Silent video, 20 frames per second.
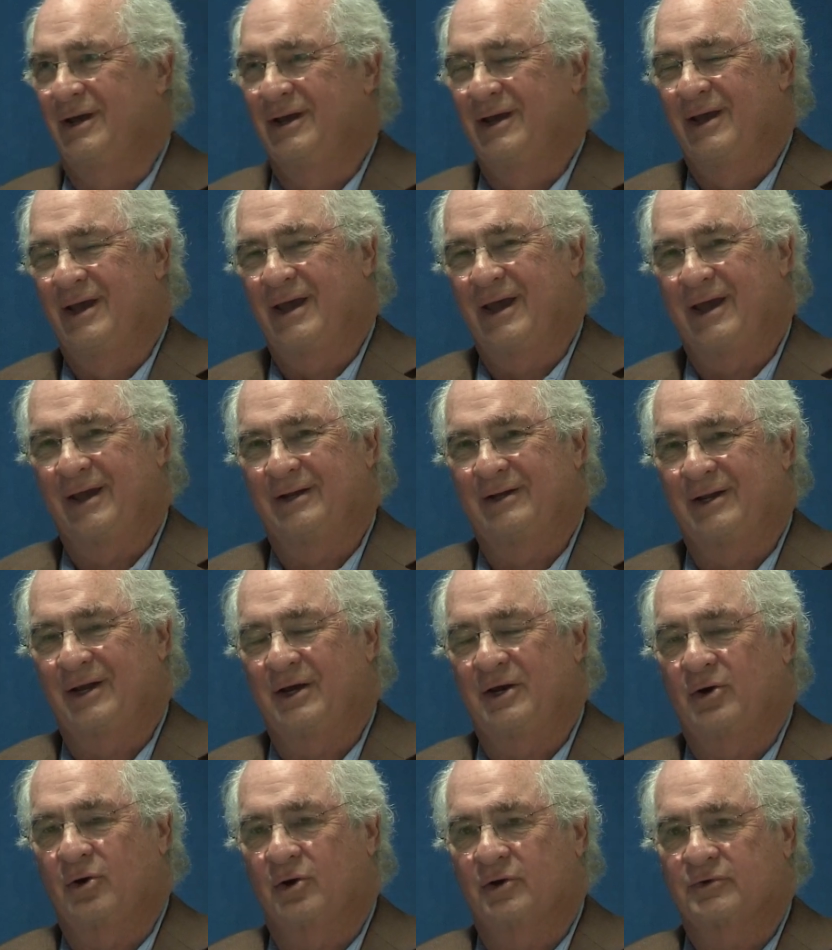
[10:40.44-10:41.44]
And
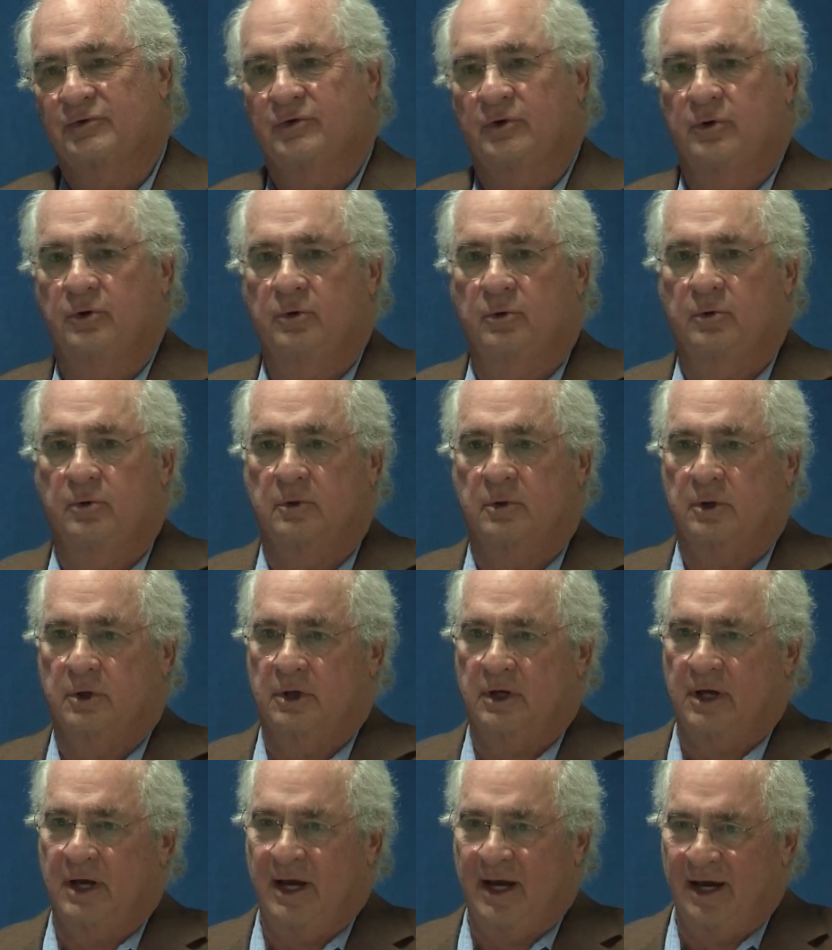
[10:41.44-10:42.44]
they also
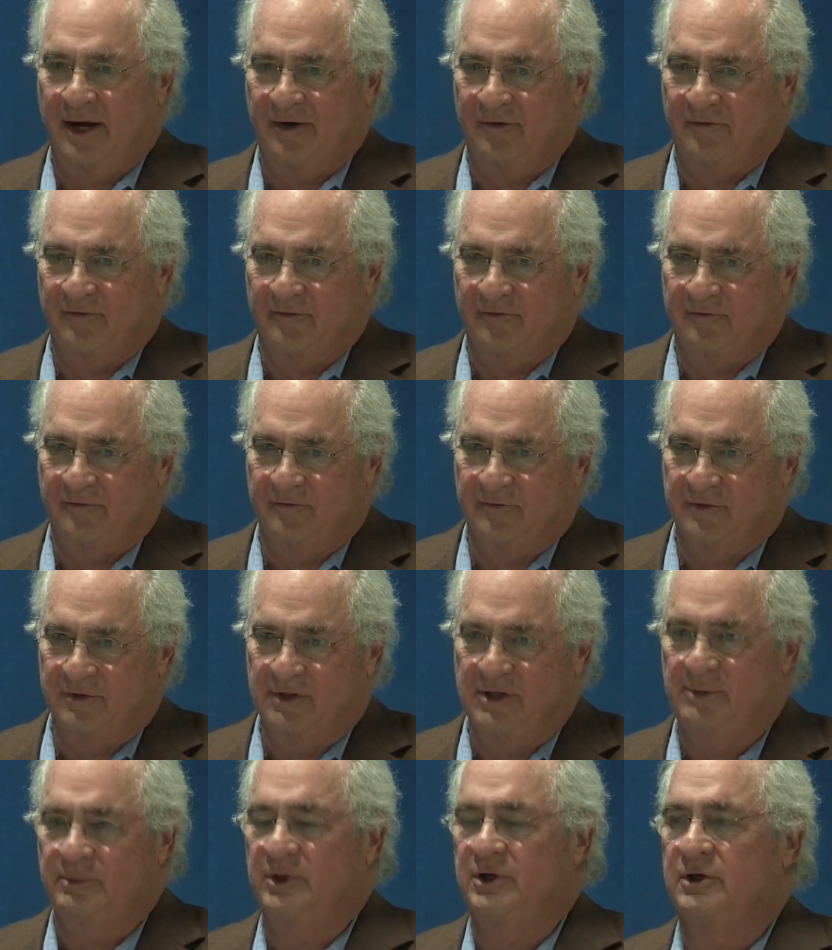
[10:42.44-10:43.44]
have
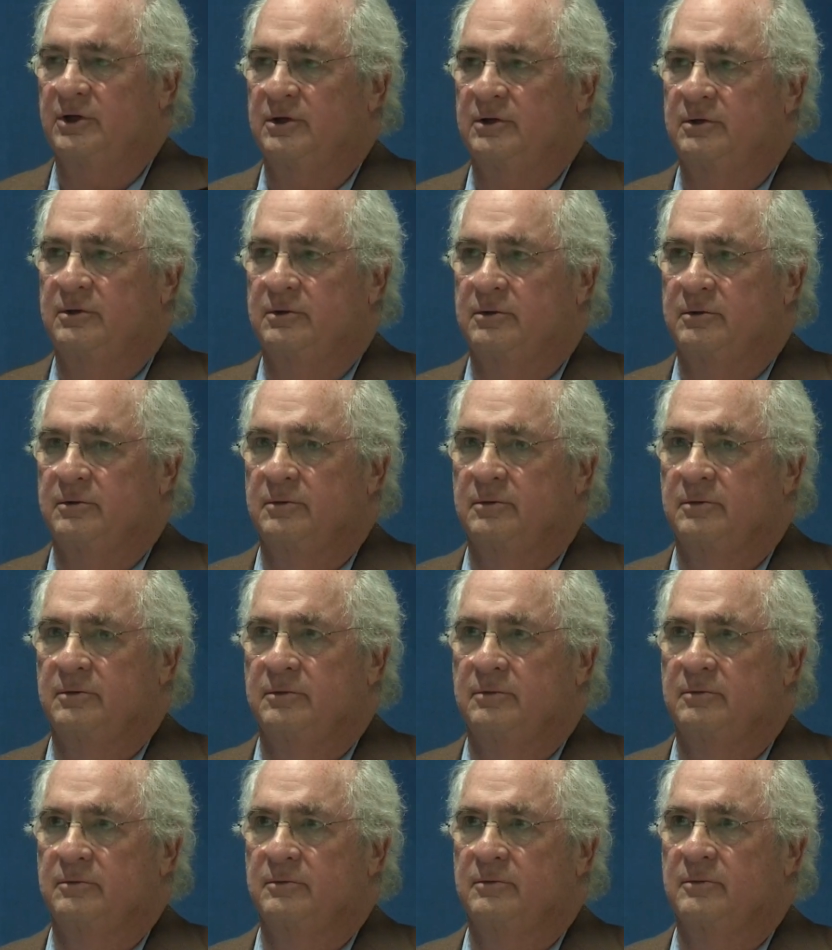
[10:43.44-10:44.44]
limited
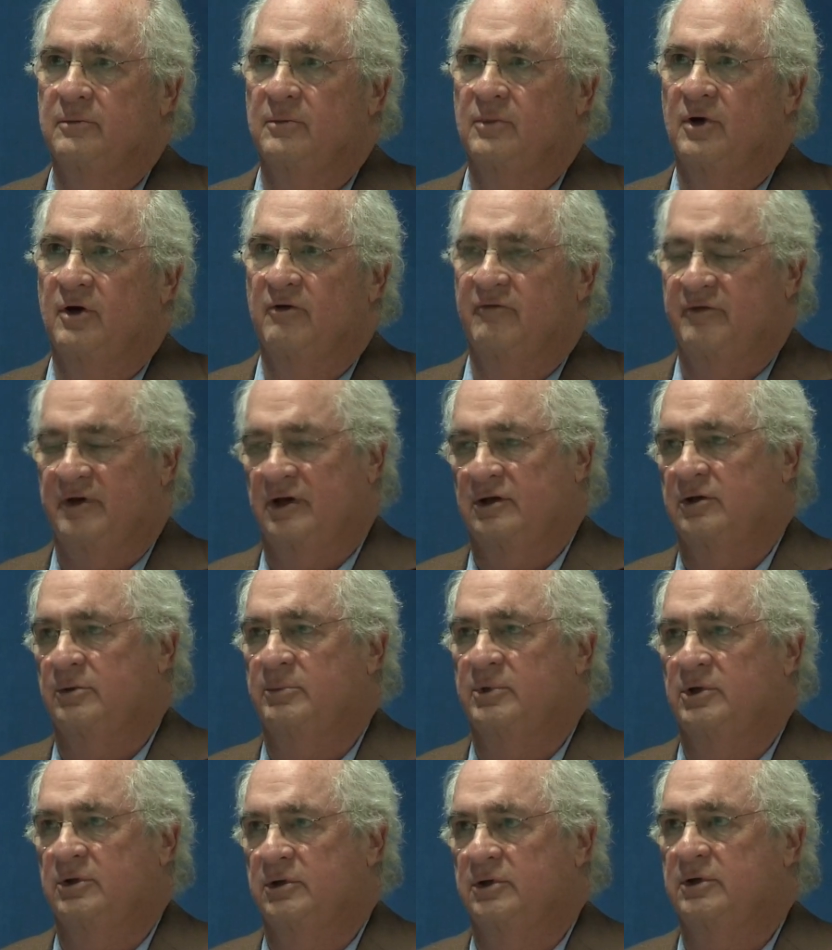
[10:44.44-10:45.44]

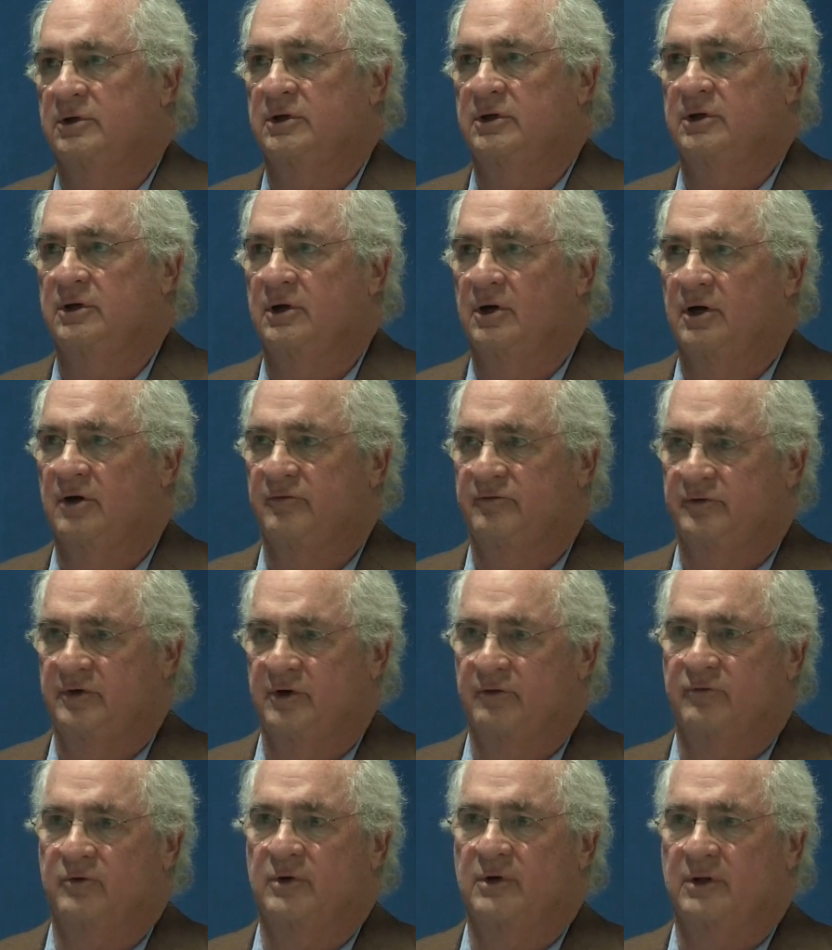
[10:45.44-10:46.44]
availability of
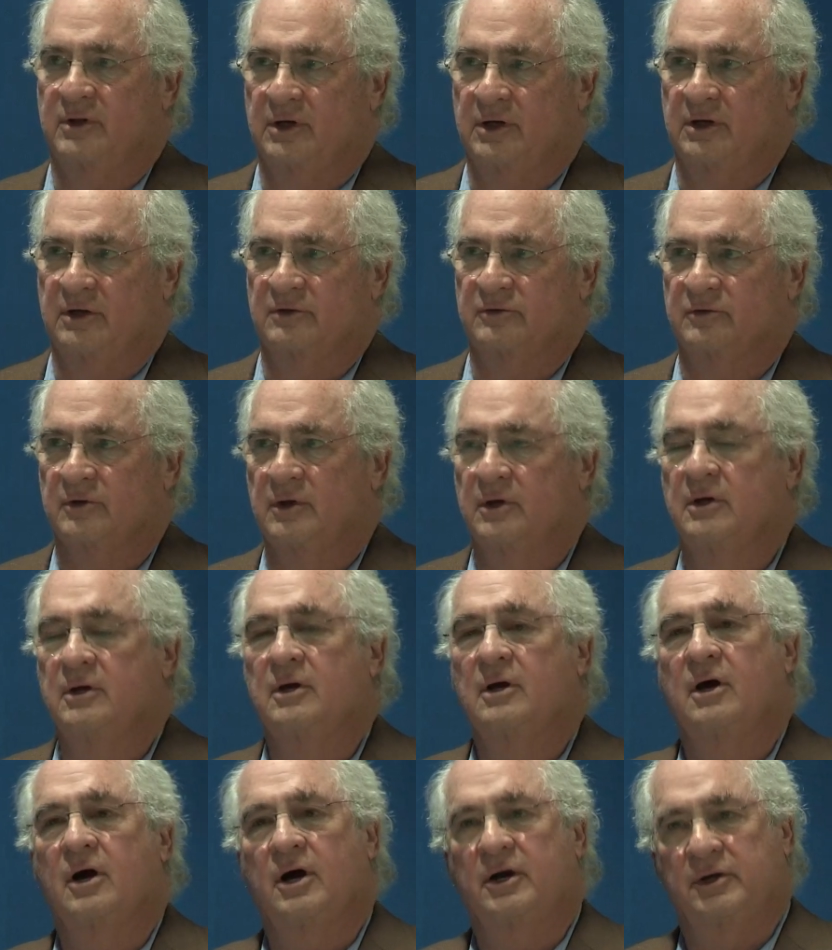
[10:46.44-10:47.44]
different things.
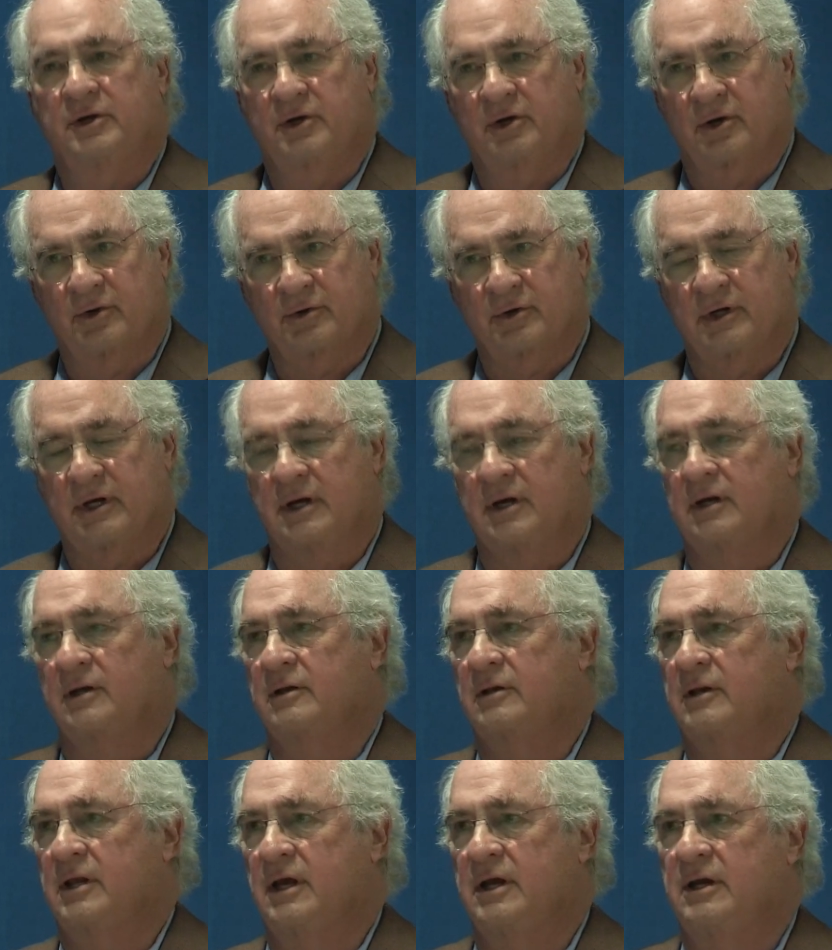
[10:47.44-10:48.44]
On the other
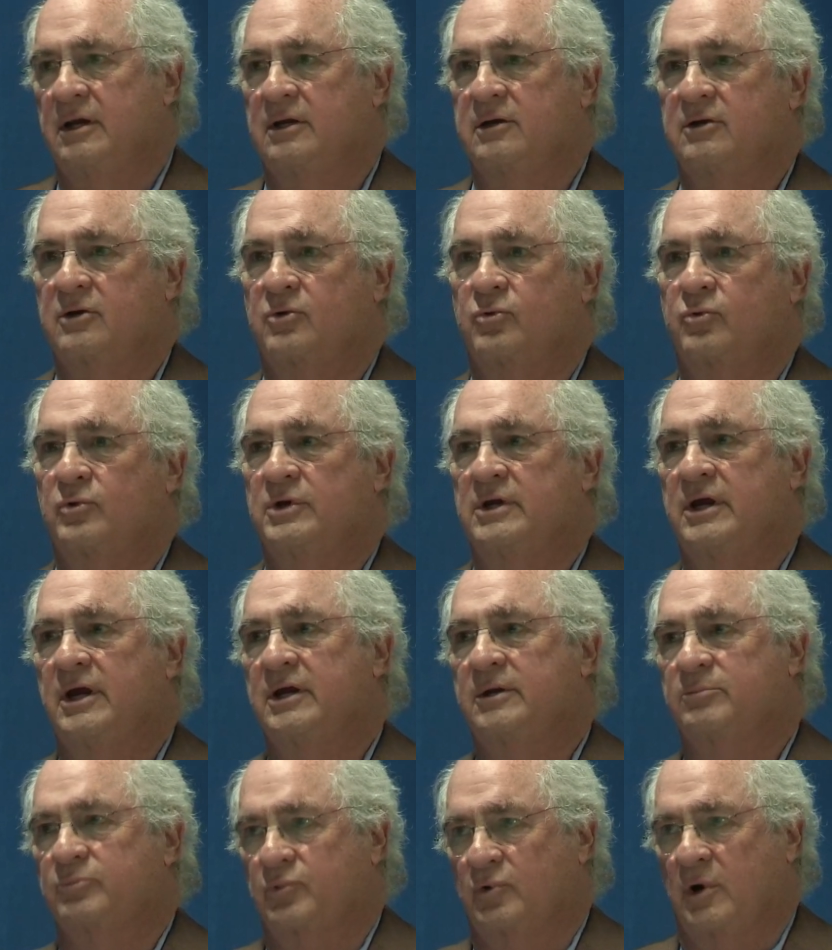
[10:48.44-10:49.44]
hand, they
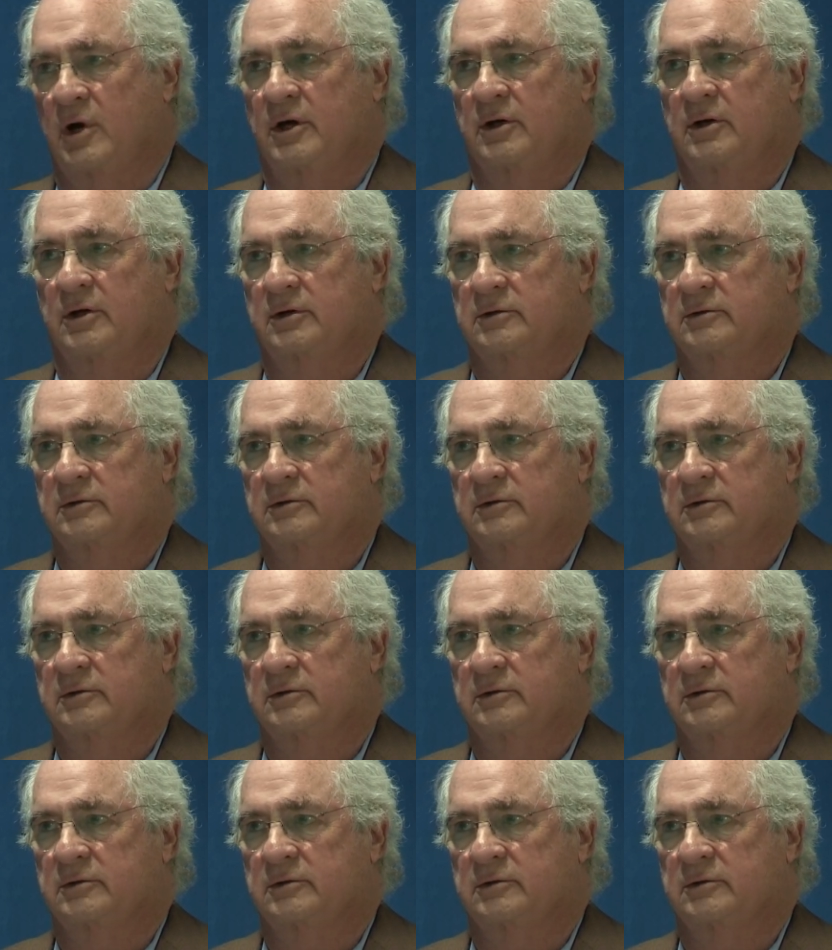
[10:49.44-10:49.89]
create product.